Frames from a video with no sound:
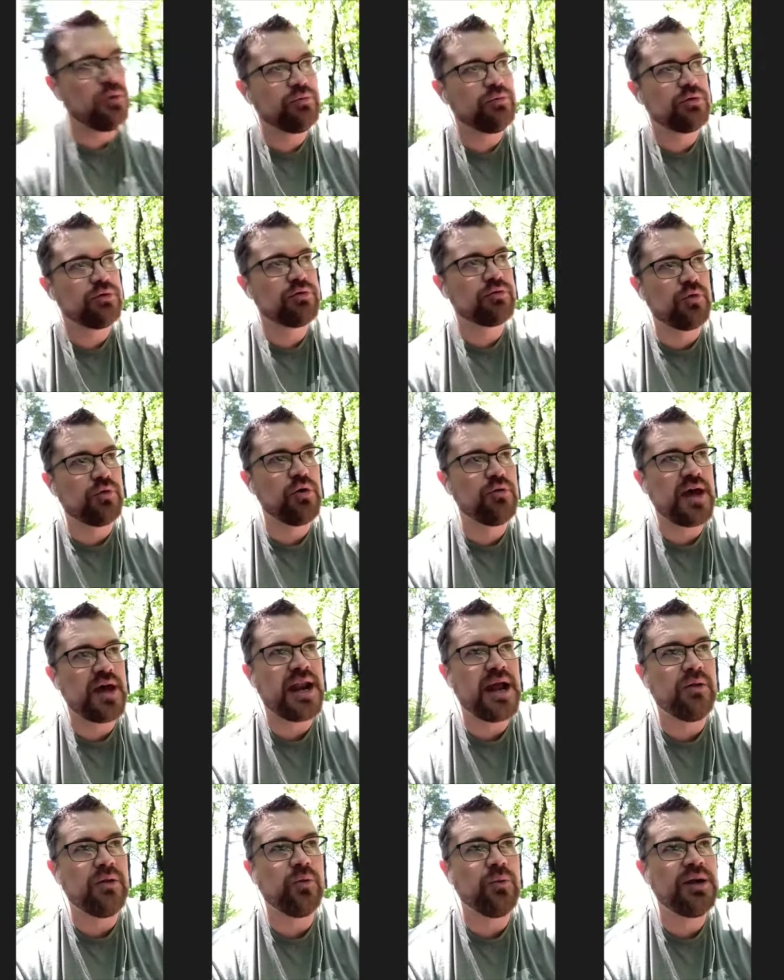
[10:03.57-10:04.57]
throw that out
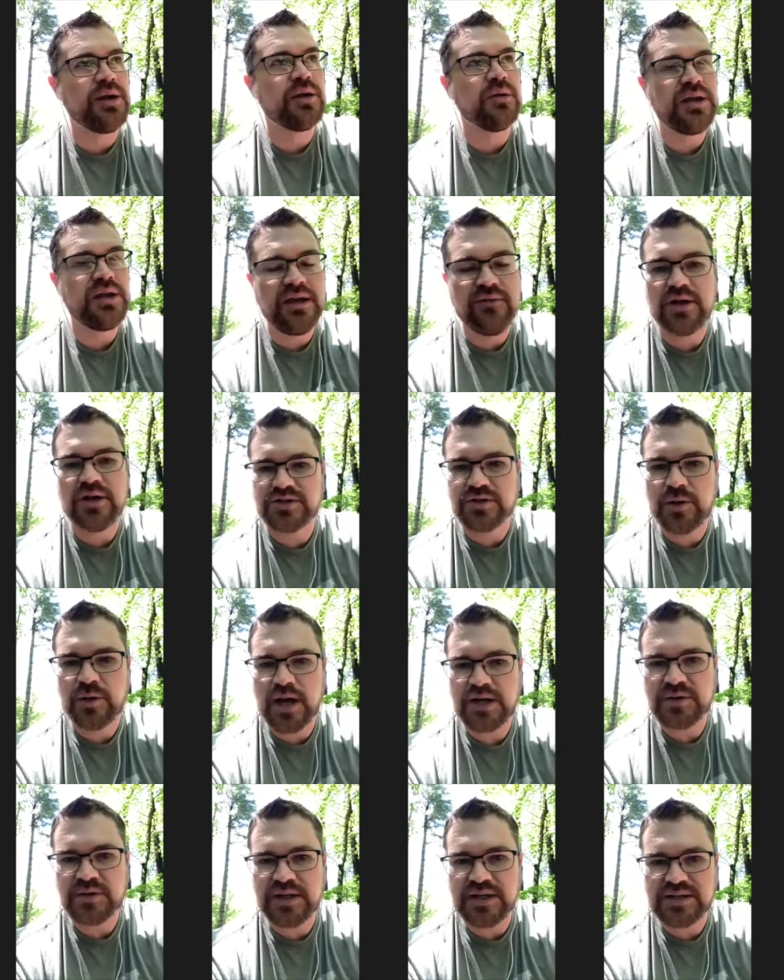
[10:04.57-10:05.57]
the window. Even as a
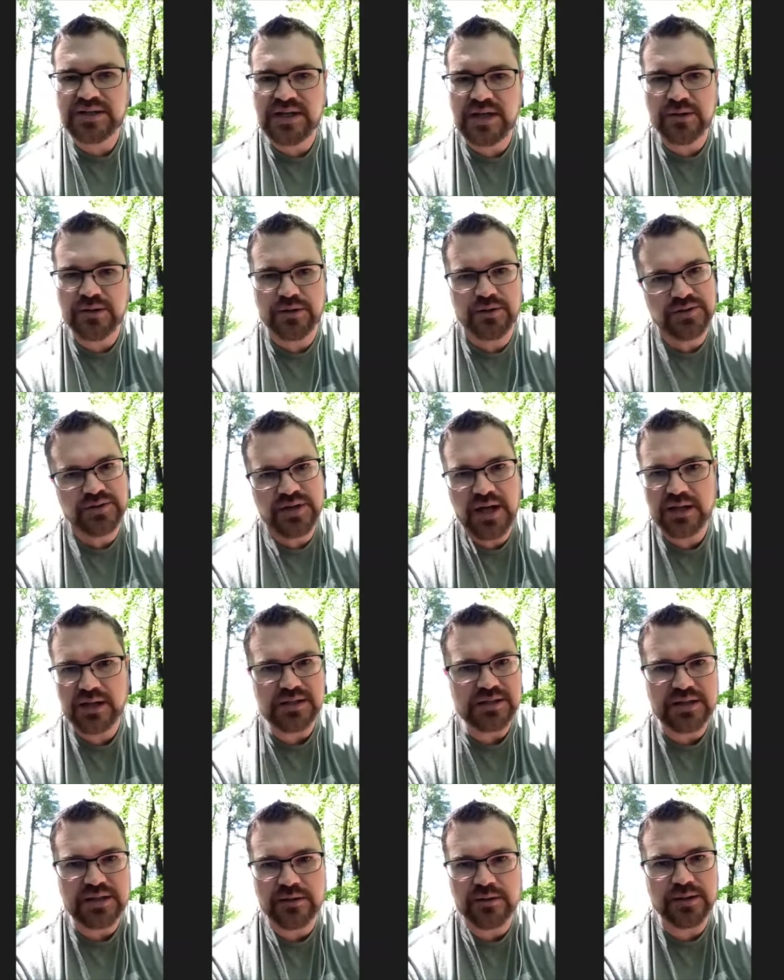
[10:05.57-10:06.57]
graduating senior, who's not
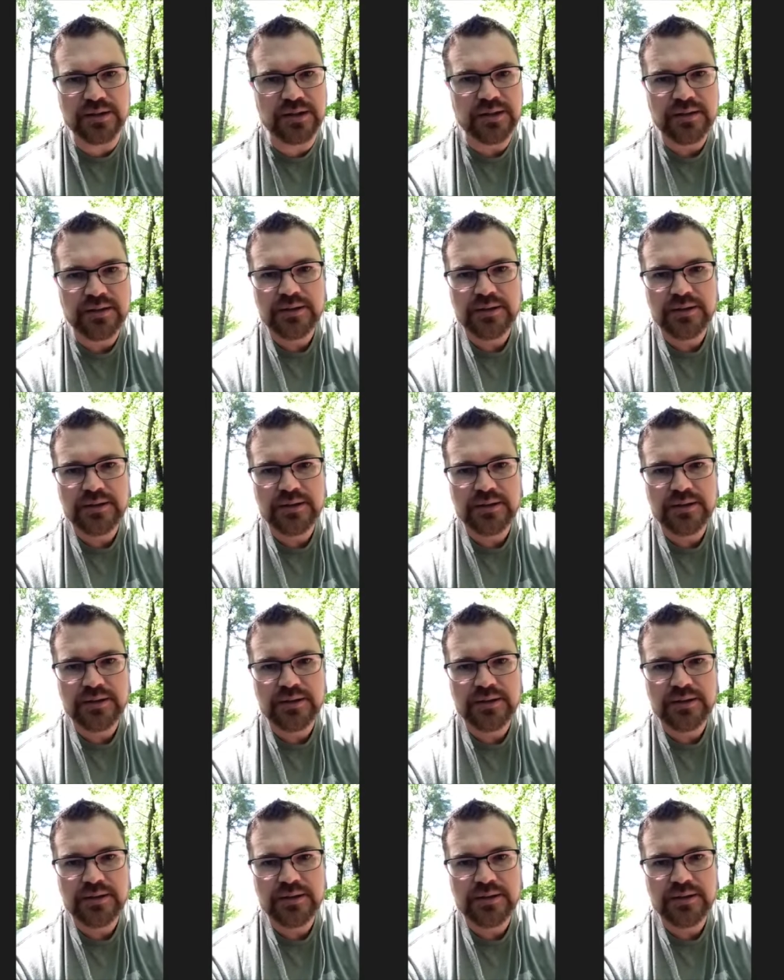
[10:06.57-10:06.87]
considered it.